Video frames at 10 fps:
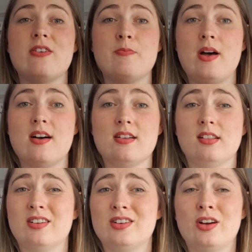of pearl
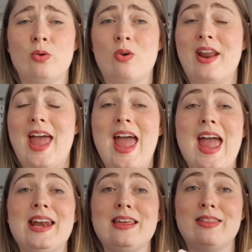can go on
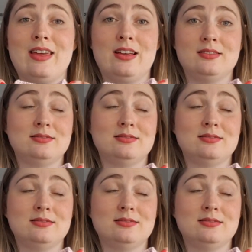anything.